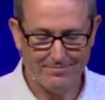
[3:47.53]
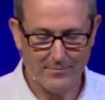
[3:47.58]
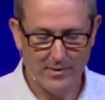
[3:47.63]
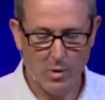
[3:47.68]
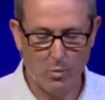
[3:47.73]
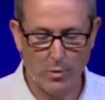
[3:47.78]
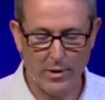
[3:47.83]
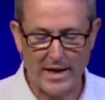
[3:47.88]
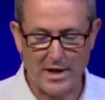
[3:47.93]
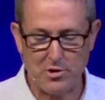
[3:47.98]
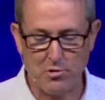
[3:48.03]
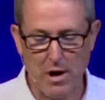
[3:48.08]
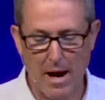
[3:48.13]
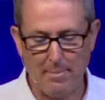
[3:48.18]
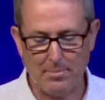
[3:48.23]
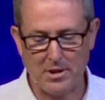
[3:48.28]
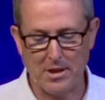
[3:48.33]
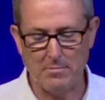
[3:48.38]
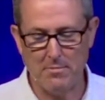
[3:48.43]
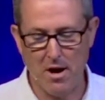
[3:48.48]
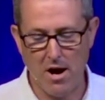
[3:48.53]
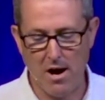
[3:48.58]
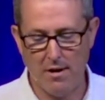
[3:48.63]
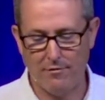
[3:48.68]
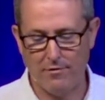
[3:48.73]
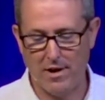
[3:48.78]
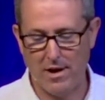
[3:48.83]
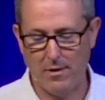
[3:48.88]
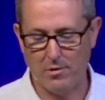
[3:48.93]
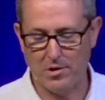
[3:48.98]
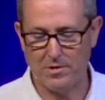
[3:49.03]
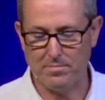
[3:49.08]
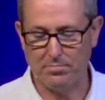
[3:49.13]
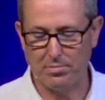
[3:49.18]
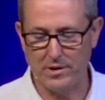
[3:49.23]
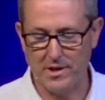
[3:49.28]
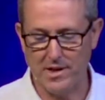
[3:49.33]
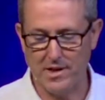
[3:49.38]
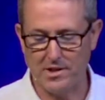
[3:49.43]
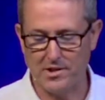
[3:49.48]
When I dropped him off, I was
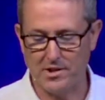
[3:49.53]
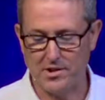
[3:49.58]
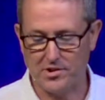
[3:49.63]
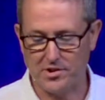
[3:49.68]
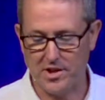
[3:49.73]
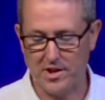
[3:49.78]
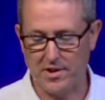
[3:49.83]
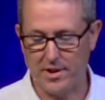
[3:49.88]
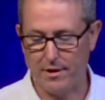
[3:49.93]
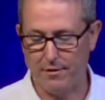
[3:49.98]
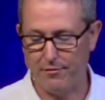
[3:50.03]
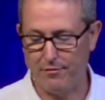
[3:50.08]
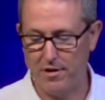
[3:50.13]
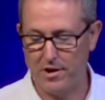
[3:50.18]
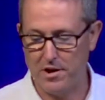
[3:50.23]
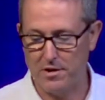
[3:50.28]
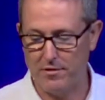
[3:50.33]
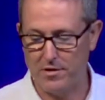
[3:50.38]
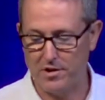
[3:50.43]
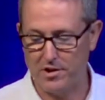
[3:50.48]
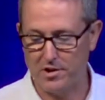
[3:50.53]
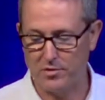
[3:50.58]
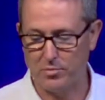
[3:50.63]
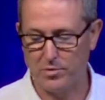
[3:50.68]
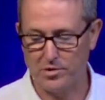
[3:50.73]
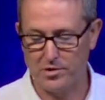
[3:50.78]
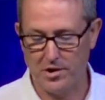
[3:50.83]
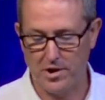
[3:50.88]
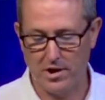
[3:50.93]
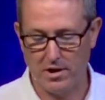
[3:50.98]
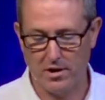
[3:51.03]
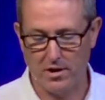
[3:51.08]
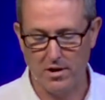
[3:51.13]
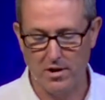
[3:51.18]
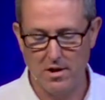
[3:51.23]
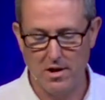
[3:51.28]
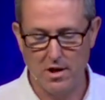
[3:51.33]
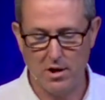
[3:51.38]
pleased to see that a friend of his was there